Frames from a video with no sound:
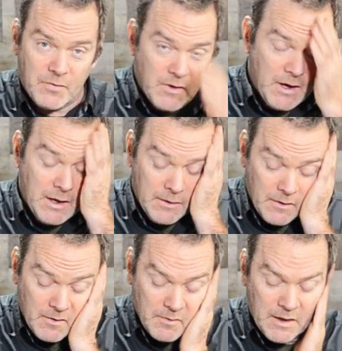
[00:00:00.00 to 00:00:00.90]
thing
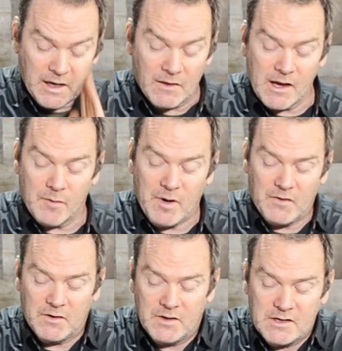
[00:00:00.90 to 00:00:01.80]
that I like about
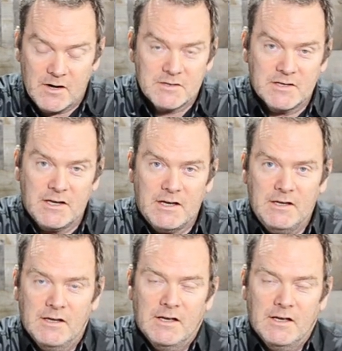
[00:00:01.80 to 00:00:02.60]
the D R Z